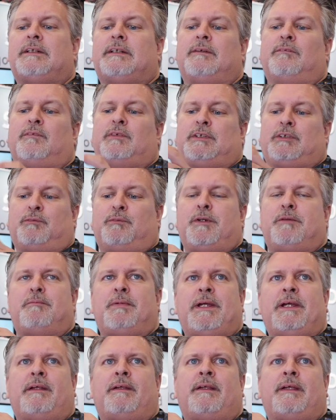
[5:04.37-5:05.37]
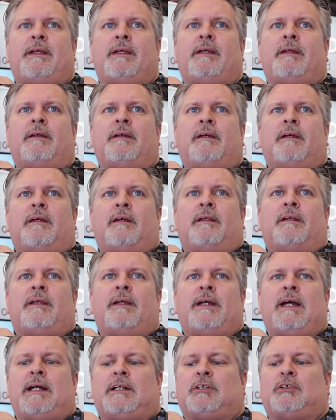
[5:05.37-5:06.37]
so which would be
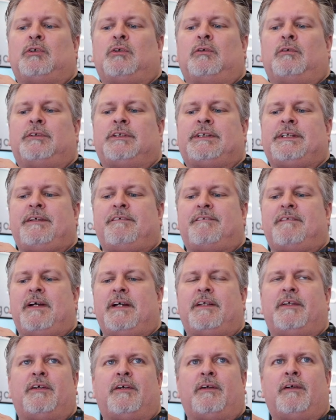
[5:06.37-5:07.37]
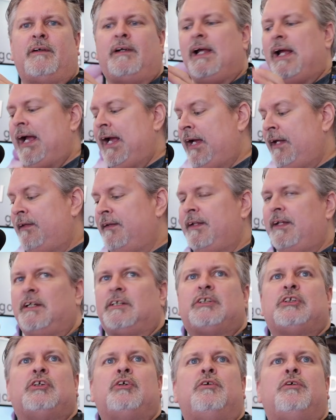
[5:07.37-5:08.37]
the actual Z-Finder and the
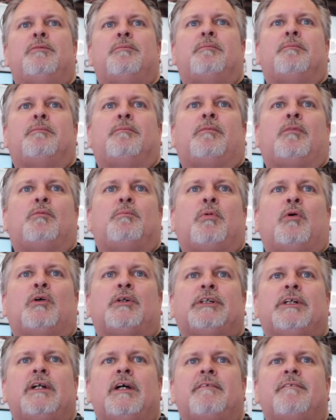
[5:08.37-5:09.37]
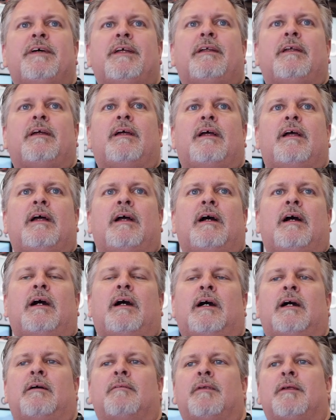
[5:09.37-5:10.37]
Accsoon portion of it,
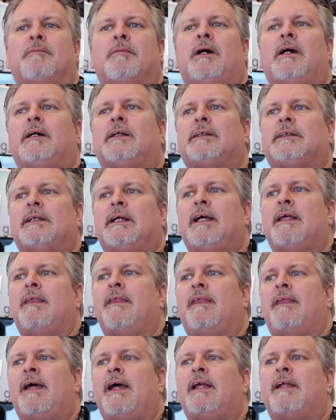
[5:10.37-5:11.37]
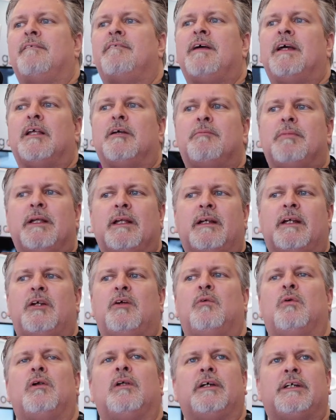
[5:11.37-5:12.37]
the box. And then availability,
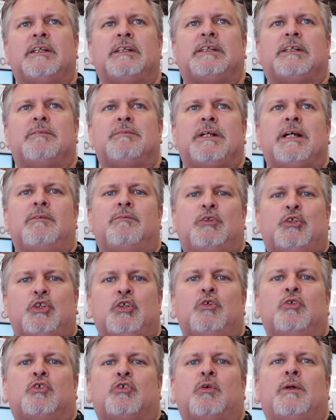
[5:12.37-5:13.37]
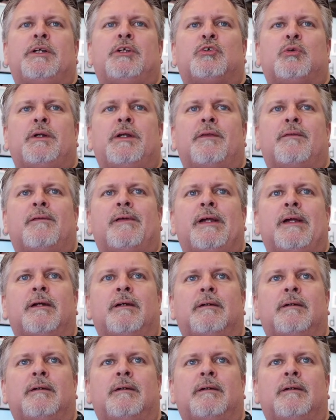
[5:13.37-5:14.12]
we're looking sometime June 2023.